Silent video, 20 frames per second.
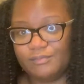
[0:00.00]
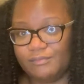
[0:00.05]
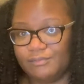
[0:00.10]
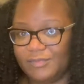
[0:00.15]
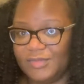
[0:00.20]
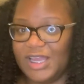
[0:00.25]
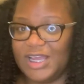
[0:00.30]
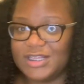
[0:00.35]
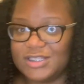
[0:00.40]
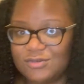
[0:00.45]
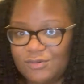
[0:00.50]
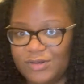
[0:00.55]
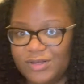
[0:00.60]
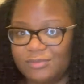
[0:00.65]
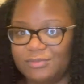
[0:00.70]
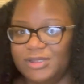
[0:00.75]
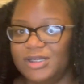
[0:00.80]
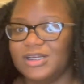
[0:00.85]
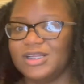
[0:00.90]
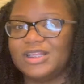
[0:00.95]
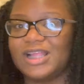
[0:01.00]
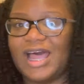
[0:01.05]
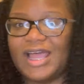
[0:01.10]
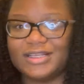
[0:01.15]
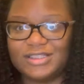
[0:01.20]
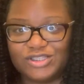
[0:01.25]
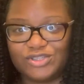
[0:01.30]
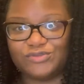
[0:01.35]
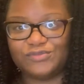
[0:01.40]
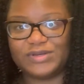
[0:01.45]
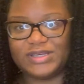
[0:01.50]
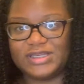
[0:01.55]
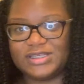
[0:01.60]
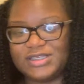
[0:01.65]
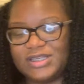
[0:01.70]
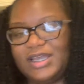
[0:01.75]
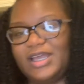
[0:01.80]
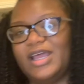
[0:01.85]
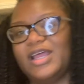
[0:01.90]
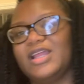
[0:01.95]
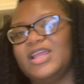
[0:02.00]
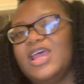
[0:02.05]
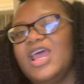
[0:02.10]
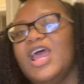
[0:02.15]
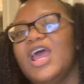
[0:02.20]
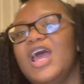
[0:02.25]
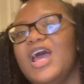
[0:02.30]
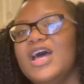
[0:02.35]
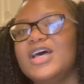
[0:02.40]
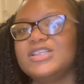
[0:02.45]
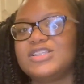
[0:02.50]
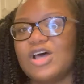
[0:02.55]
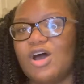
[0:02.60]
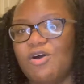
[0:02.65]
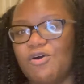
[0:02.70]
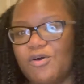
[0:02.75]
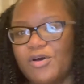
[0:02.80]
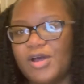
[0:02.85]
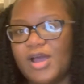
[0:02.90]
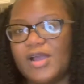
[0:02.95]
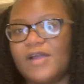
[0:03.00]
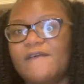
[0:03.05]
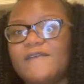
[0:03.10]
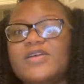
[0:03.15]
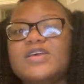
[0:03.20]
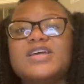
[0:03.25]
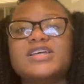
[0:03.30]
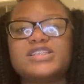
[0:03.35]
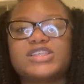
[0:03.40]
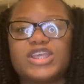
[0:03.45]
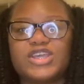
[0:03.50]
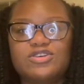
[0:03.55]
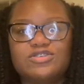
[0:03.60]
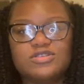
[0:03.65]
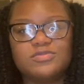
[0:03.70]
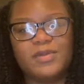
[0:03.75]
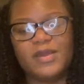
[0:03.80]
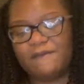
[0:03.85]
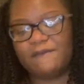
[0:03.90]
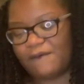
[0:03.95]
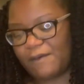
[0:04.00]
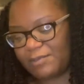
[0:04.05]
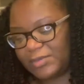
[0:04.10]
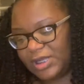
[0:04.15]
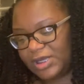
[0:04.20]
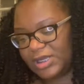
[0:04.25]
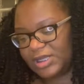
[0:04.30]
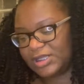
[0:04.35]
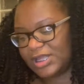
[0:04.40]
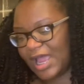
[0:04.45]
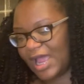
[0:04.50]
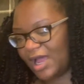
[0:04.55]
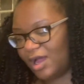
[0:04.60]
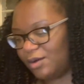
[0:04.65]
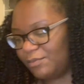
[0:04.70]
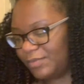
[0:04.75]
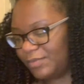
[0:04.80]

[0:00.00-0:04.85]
that's what I'm looking like 2 weeks in. So excuse me if I'm looking down